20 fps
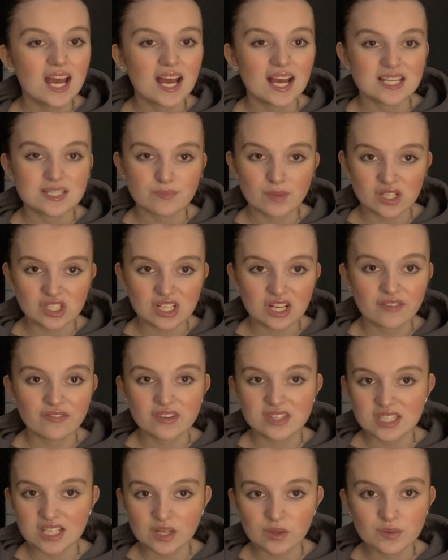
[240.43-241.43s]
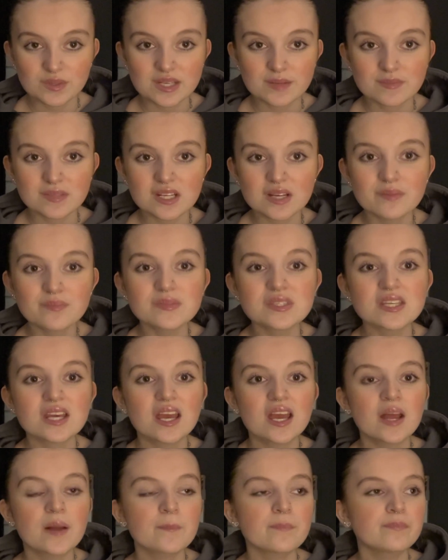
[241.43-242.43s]
especially physical symptoms.
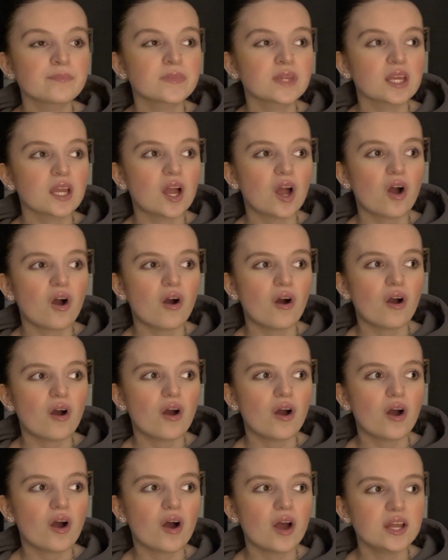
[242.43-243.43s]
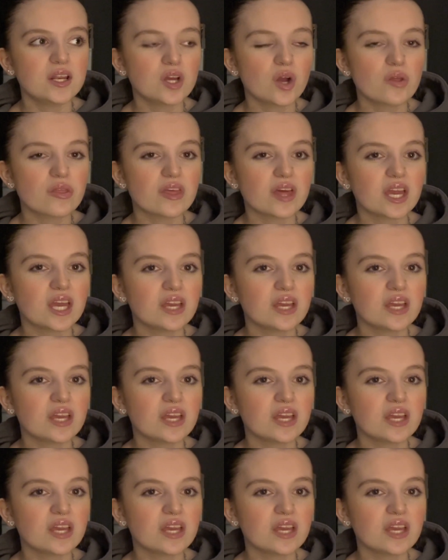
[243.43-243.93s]
I know that